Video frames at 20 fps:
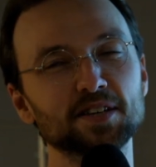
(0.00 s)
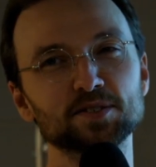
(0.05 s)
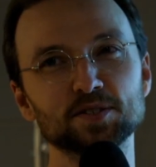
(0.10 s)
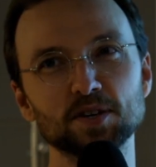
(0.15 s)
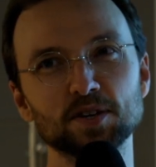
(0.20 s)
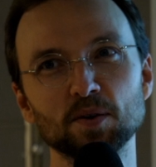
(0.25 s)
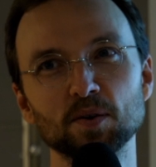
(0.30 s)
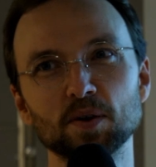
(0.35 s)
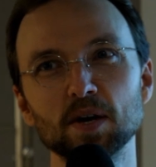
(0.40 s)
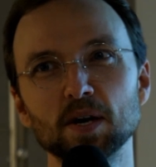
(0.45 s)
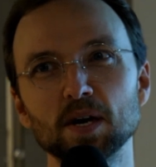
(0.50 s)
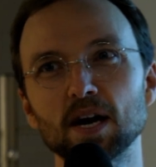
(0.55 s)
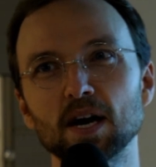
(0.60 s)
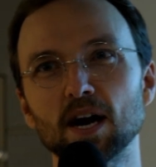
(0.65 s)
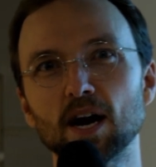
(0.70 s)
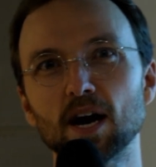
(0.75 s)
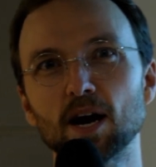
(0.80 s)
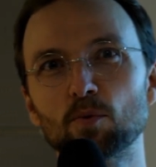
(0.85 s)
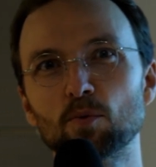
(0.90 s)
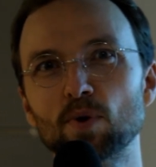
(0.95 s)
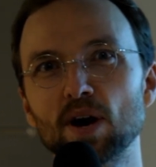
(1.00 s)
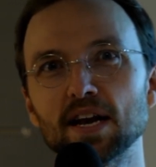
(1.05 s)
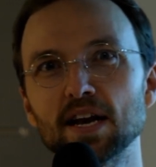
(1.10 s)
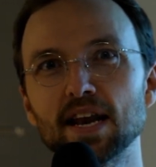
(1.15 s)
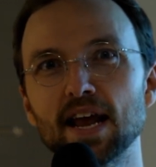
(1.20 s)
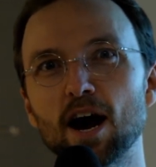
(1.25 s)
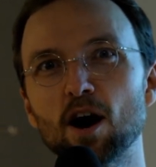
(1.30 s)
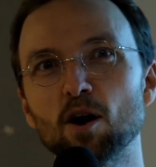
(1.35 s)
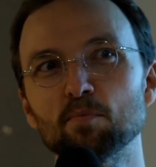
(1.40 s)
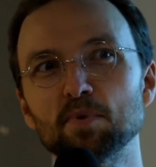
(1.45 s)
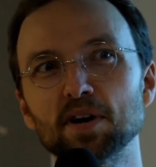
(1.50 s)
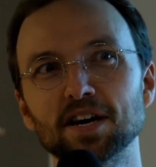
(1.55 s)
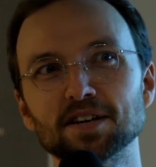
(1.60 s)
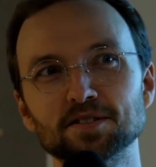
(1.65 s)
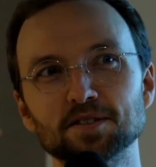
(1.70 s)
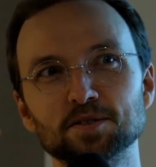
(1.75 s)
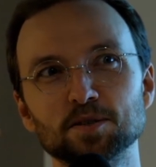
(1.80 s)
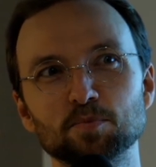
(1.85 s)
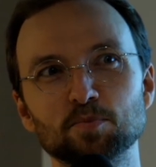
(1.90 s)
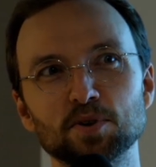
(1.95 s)
So right now,
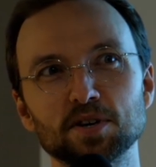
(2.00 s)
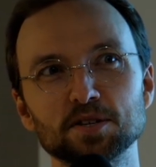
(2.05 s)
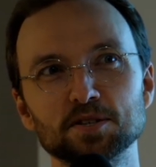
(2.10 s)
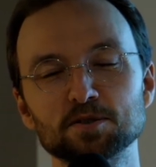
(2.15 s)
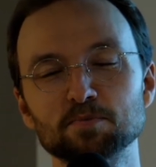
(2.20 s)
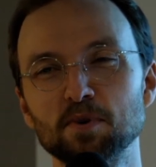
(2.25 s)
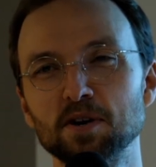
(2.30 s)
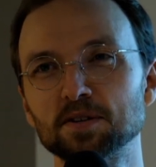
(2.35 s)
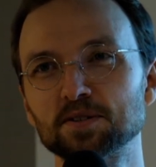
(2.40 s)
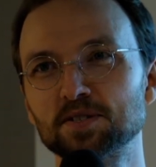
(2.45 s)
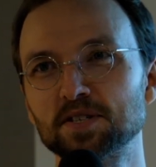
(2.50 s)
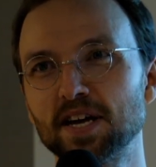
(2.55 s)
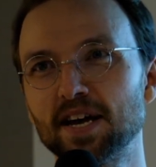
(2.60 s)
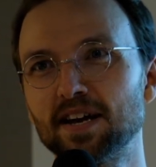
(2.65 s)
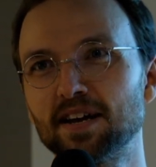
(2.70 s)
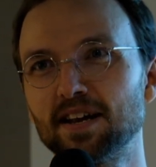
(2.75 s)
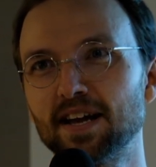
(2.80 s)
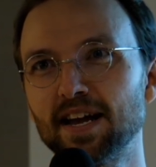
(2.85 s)
because it's a pretty small set,